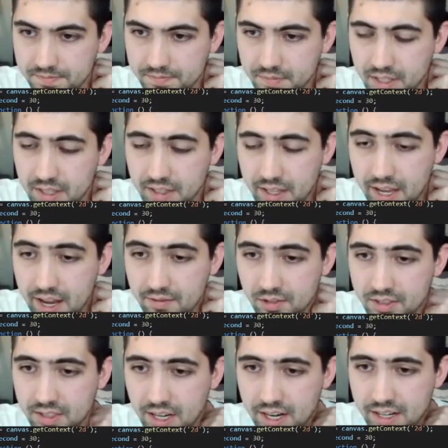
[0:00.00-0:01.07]
the
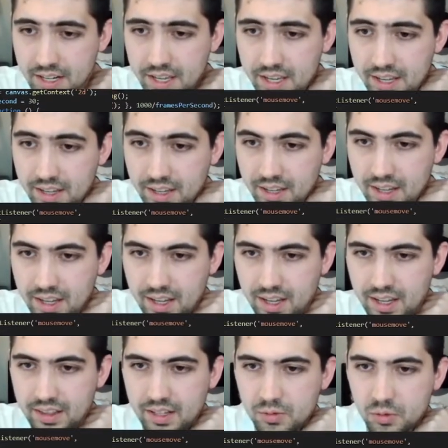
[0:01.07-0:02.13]
canvas ID,
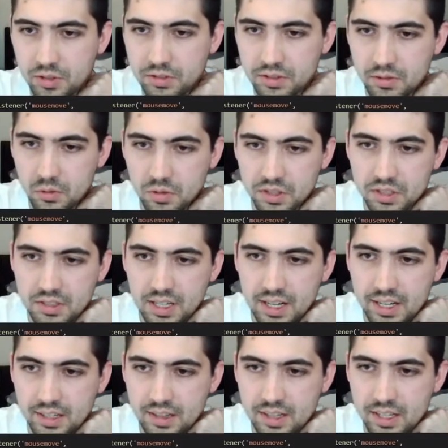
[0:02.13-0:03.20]
and then we're
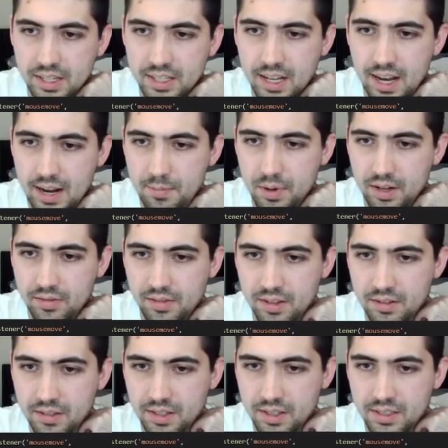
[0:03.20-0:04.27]
setting the type of
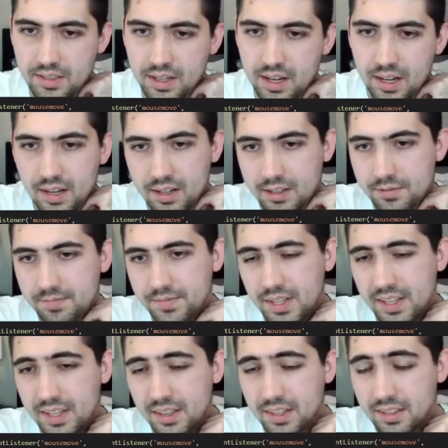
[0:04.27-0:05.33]
the I
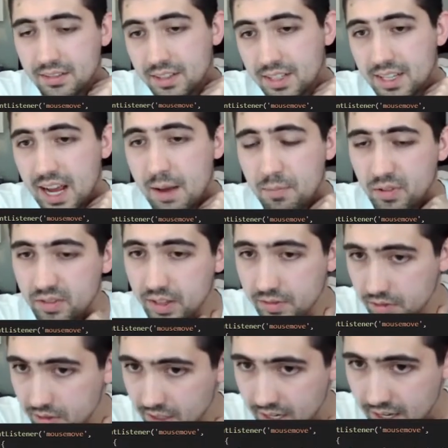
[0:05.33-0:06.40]
think the type of
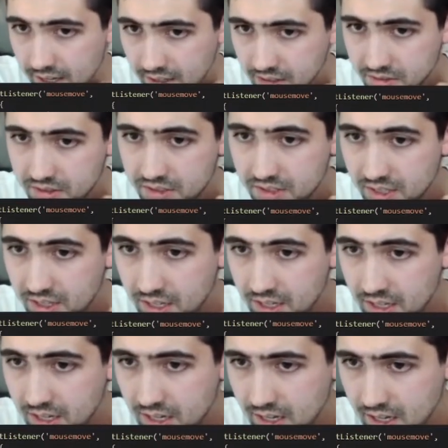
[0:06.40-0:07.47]
level as
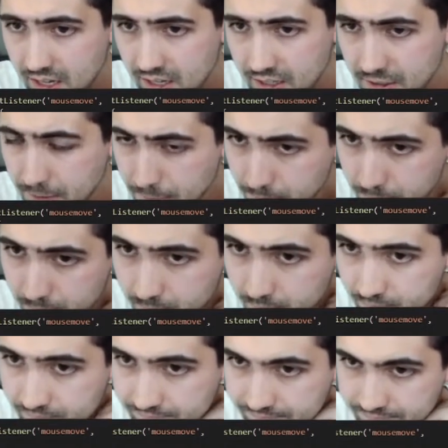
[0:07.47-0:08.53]
a
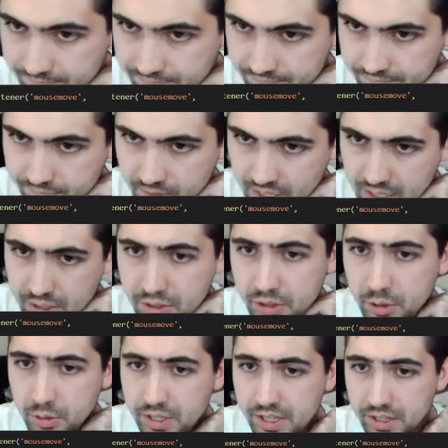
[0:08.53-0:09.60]

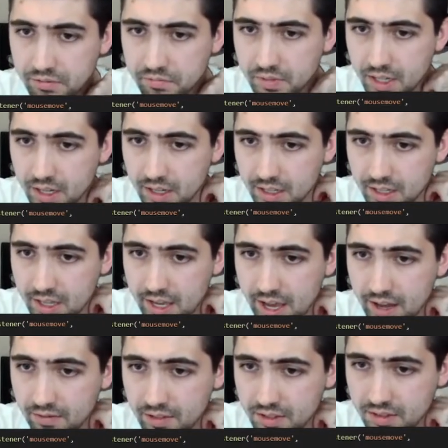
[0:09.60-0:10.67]
2D
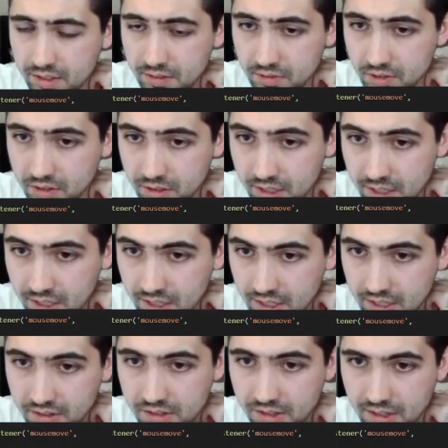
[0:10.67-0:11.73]
canvas level,
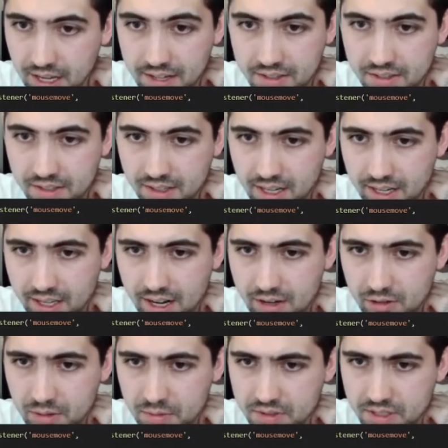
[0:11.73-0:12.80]
and so that kind of
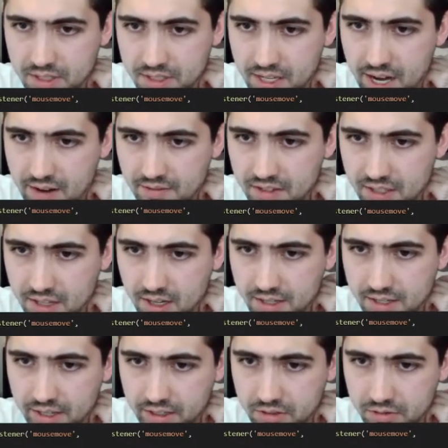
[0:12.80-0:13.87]
represents canvas
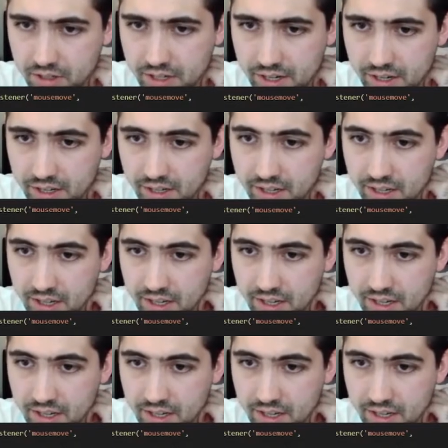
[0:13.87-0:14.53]
context right here.